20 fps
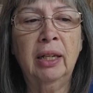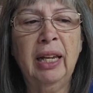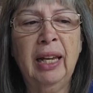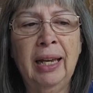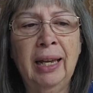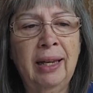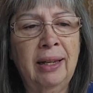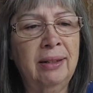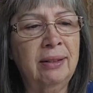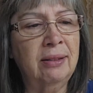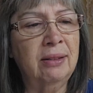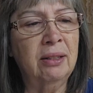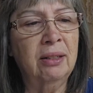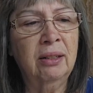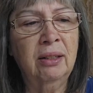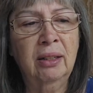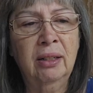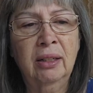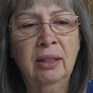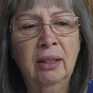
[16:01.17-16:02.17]
and
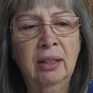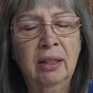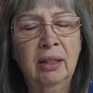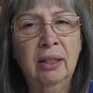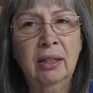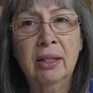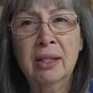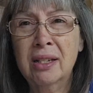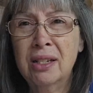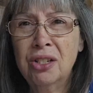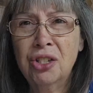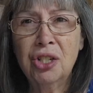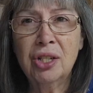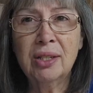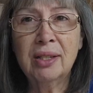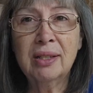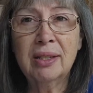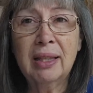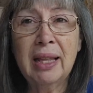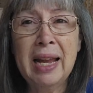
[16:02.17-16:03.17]

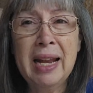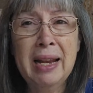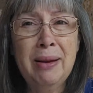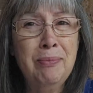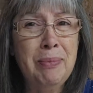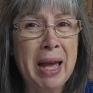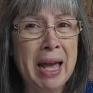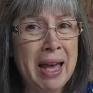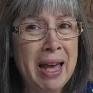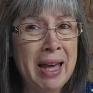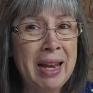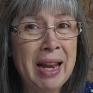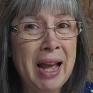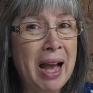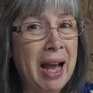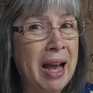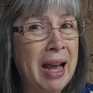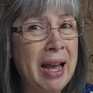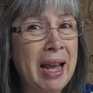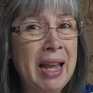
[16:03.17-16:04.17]
just laid in bed.
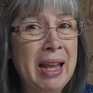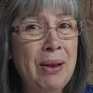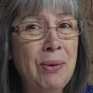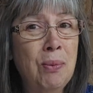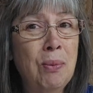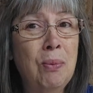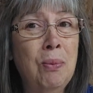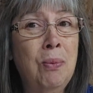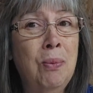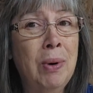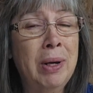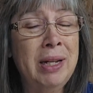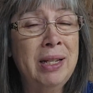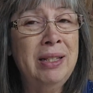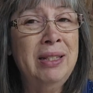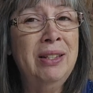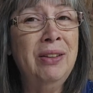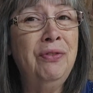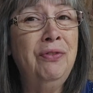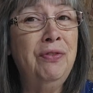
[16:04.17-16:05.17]
I
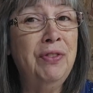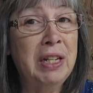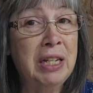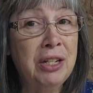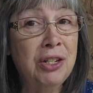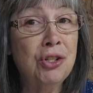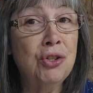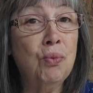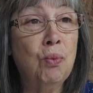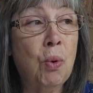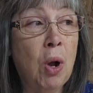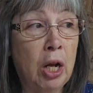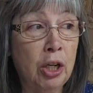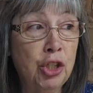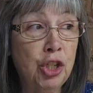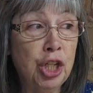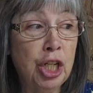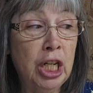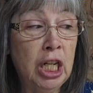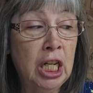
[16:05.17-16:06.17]
wanted to finish
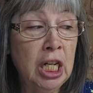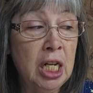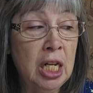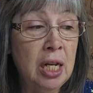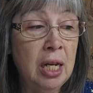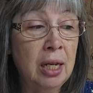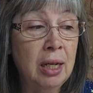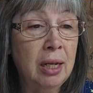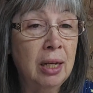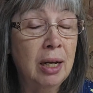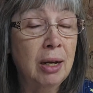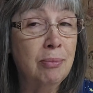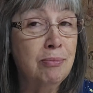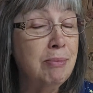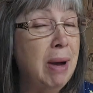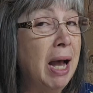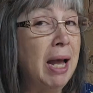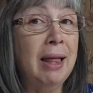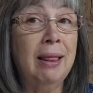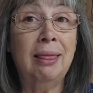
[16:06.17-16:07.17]
watching
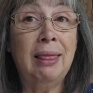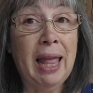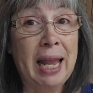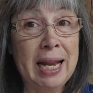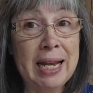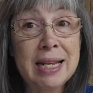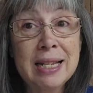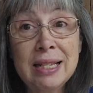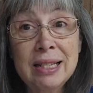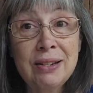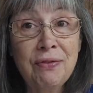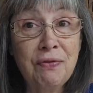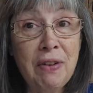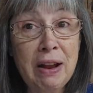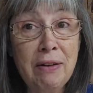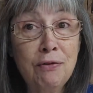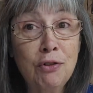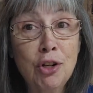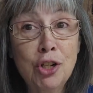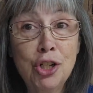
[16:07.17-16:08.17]
my latest
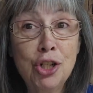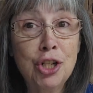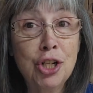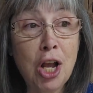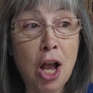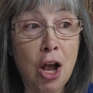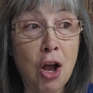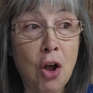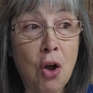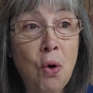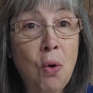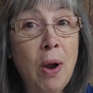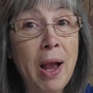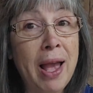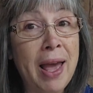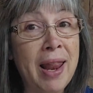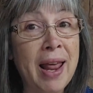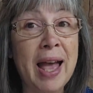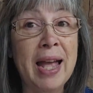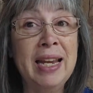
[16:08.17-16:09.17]
favorite show,
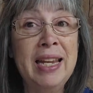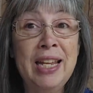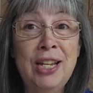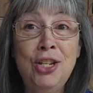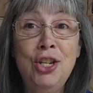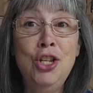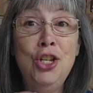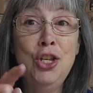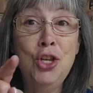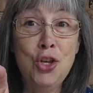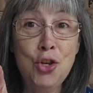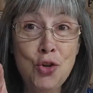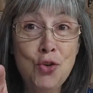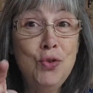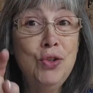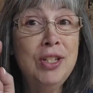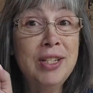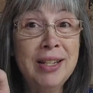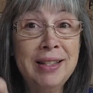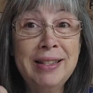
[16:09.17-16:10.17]
and I need
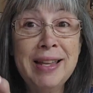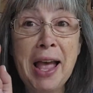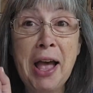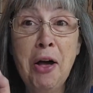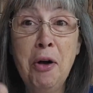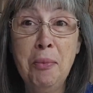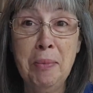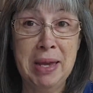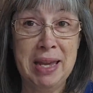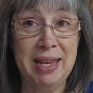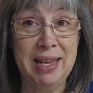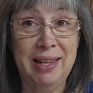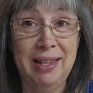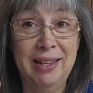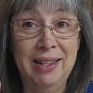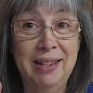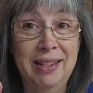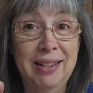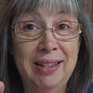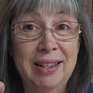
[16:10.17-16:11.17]
you to tell me,
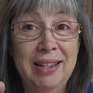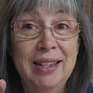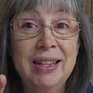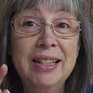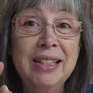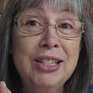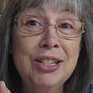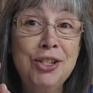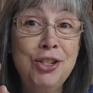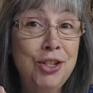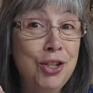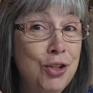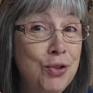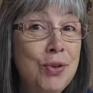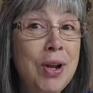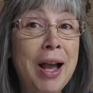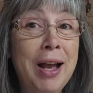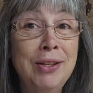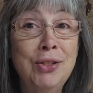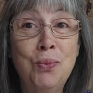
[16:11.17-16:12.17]
did you
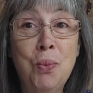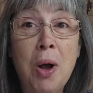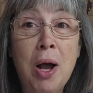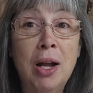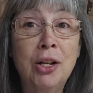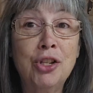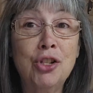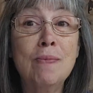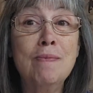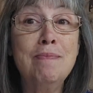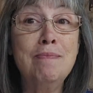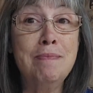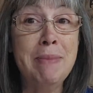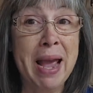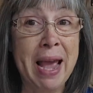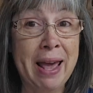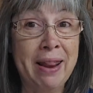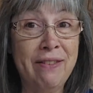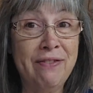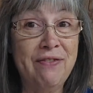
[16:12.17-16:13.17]
guys watch
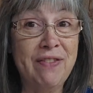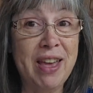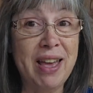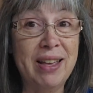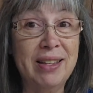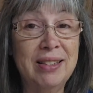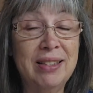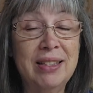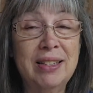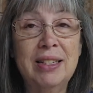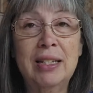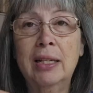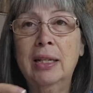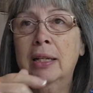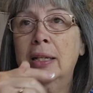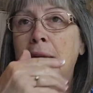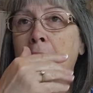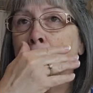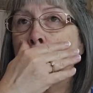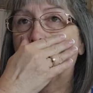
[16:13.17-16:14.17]
Manifest?
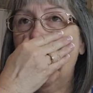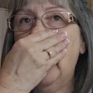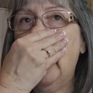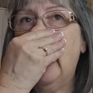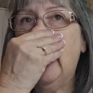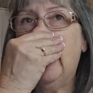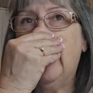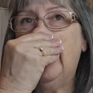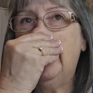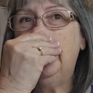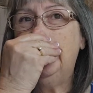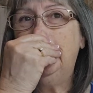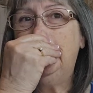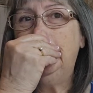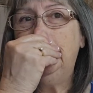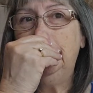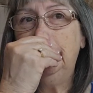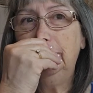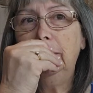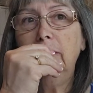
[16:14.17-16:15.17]
Uh,
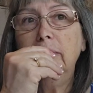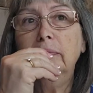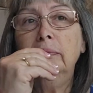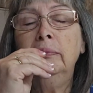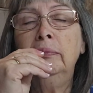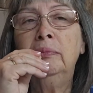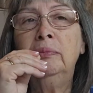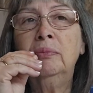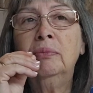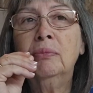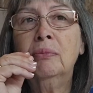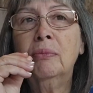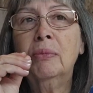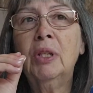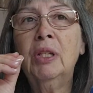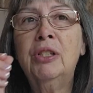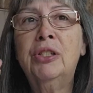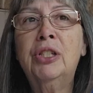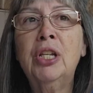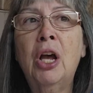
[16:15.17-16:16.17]

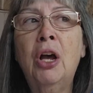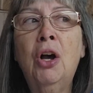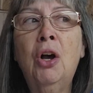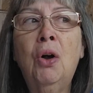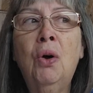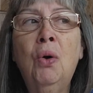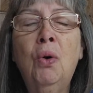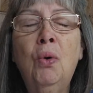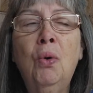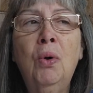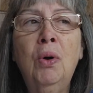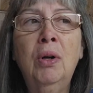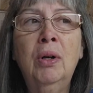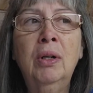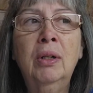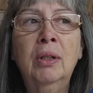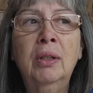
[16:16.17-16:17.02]
so